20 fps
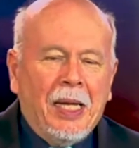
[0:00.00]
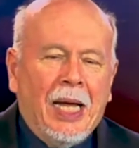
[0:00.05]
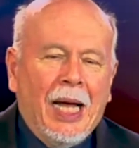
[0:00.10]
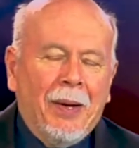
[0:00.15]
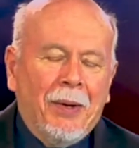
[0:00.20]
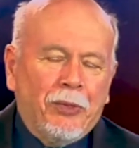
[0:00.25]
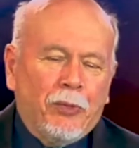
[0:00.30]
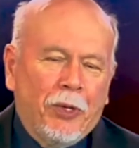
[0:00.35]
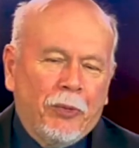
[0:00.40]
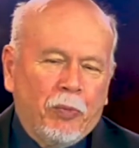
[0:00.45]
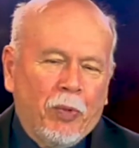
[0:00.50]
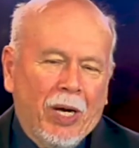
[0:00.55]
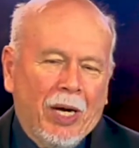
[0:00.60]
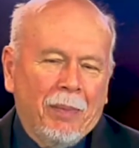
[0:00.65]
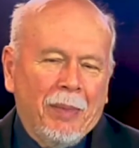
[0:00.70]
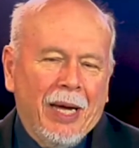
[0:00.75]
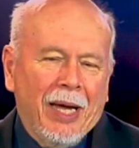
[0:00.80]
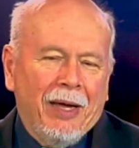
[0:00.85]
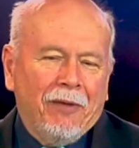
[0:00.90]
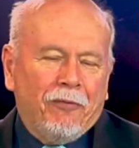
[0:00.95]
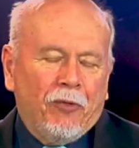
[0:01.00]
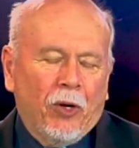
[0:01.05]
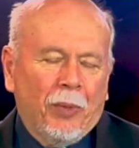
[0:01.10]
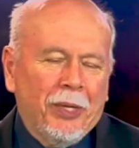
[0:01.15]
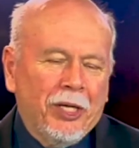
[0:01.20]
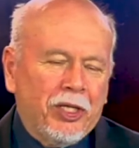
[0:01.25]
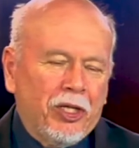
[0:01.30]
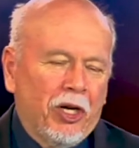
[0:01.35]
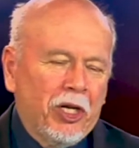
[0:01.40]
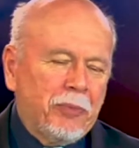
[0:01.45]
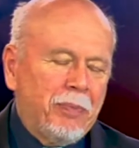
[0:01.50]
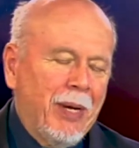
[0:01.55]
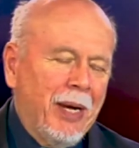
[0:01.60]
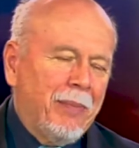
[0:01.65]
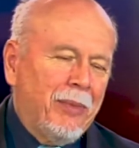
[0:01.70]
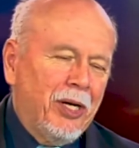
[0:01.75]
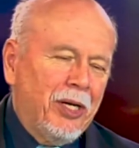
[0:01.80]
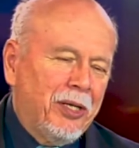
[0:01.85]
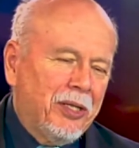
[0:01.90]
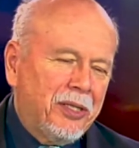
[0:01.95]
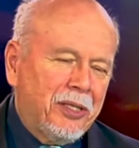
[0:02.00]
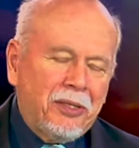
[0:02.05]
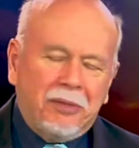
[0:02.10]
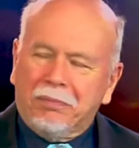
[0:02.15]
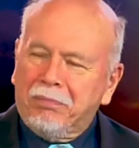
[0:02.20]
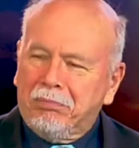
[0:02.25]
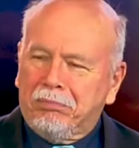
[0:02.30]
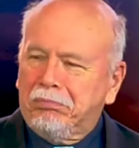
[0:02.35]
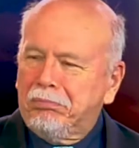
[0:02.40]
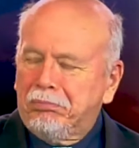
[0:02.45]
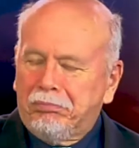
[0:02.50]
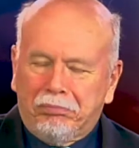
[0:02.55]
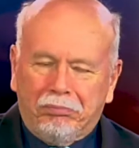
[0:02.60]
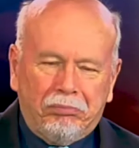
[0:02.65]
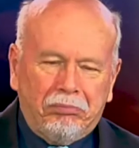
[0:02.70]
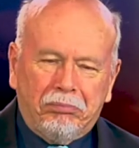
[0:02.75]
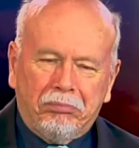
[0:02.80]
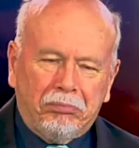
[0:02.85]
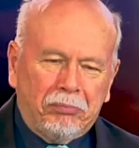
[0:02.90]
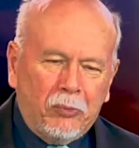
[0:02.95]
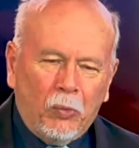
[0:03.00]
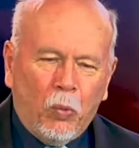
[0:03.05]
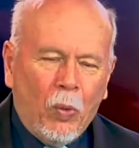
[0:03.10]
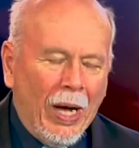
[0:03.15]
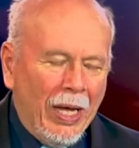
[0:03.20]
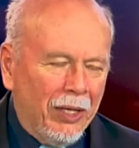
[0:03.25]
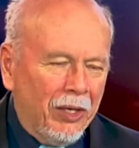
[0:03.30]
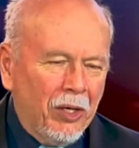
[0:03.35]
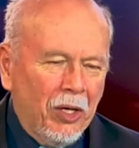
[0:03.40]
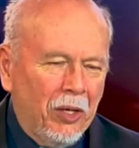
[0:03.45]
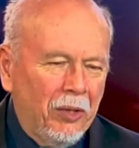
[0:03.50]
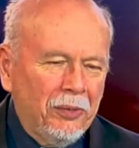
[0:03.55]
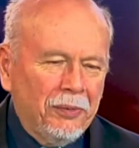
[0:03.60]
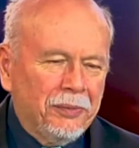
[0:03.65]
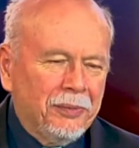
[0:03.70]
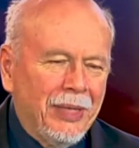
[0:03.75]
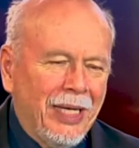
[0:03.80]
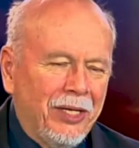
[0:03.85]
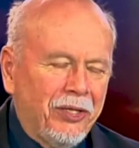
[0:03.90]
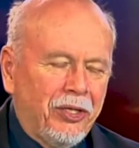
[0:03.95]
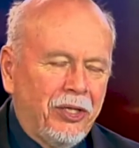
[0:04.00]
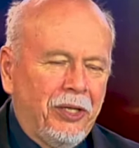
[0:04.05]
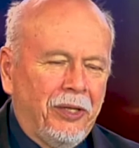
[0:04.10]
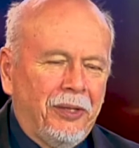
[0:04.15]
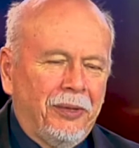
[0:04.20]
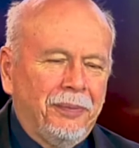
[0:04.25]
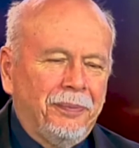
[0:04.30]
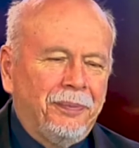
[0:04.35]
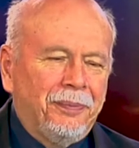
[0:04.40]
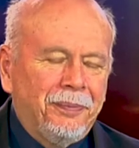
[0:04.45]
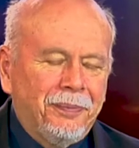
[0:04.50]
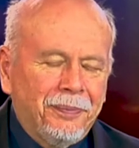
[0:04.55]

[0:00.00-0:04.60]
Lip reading: I was with one of my former church members a while ago, last year,